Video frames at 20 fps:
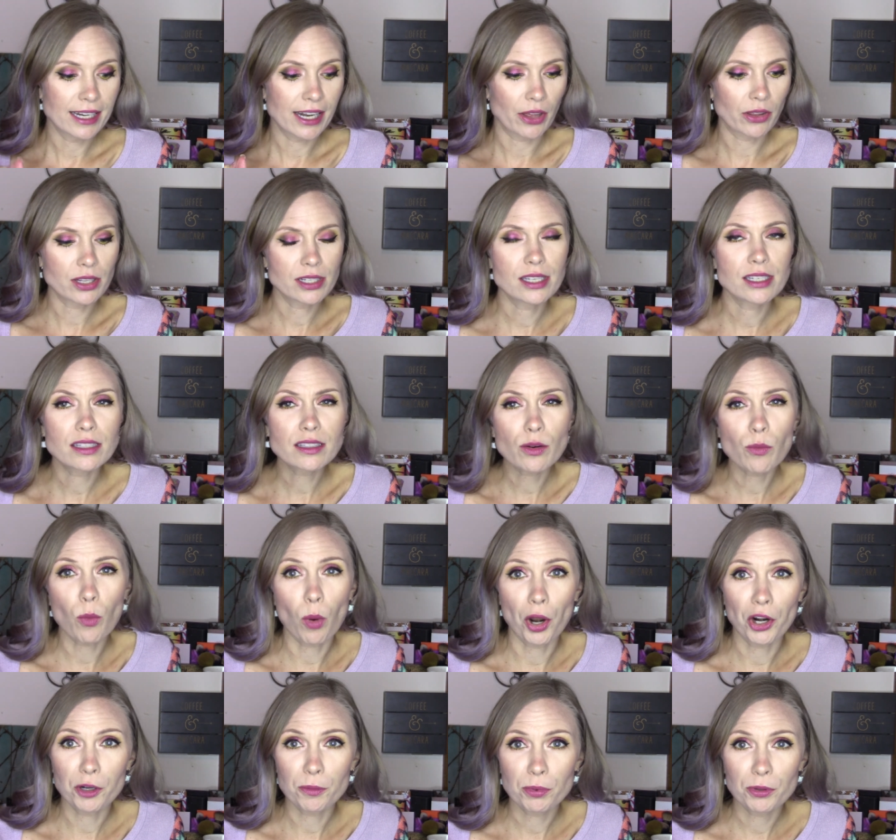Now this is the
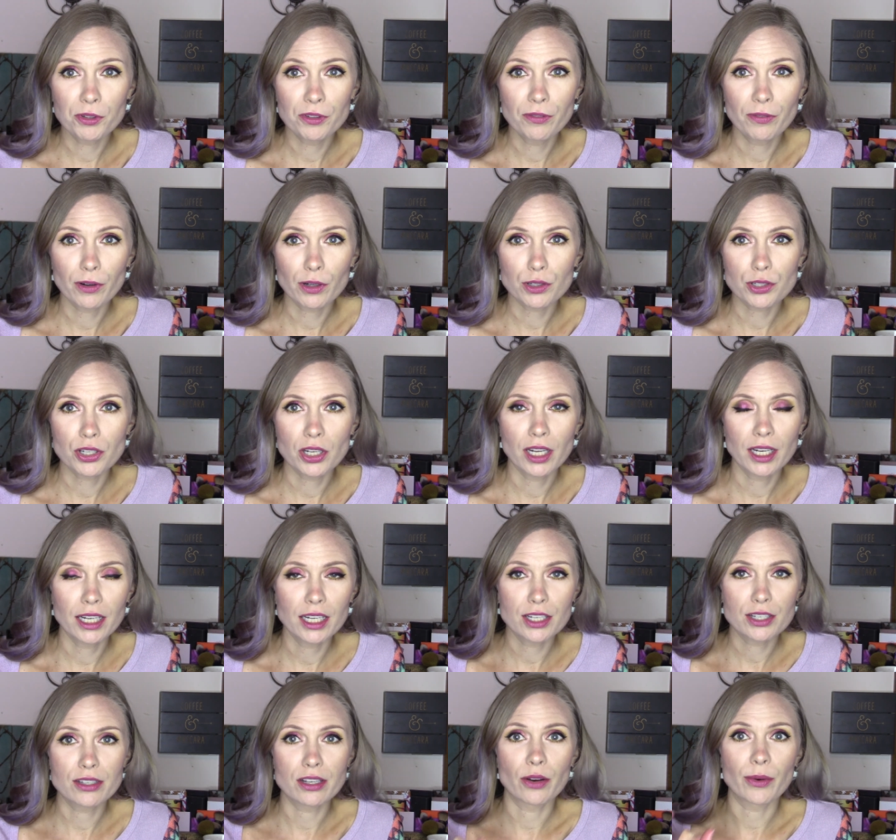waterproof
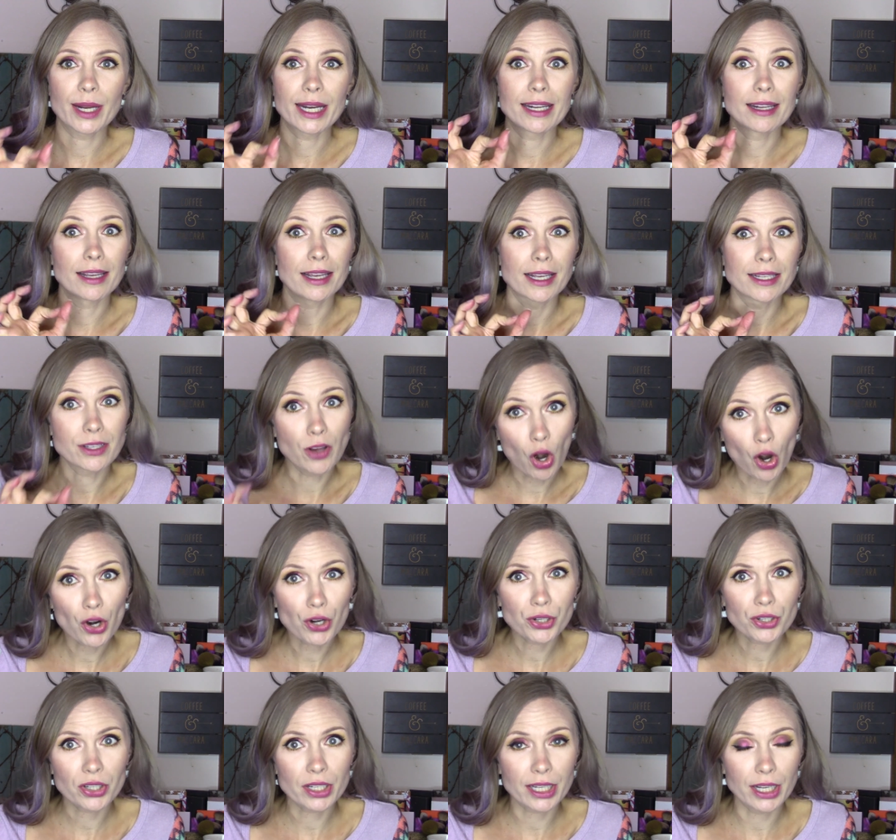version, so it's
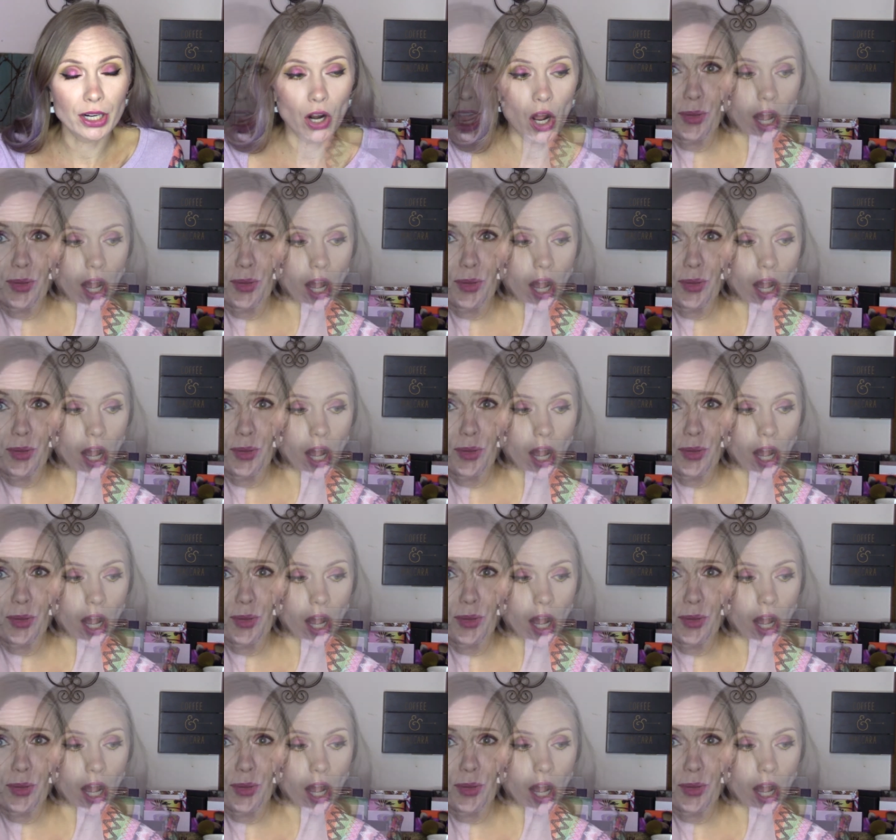harder to get